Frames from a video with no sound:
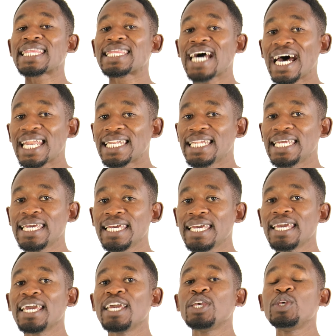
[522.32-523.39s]

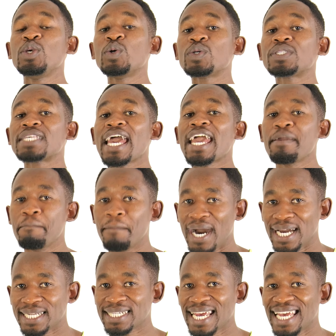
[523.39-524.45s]
Thirdly, use a
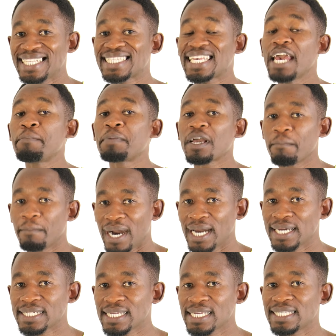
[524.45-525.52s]
mat, a skipping mat.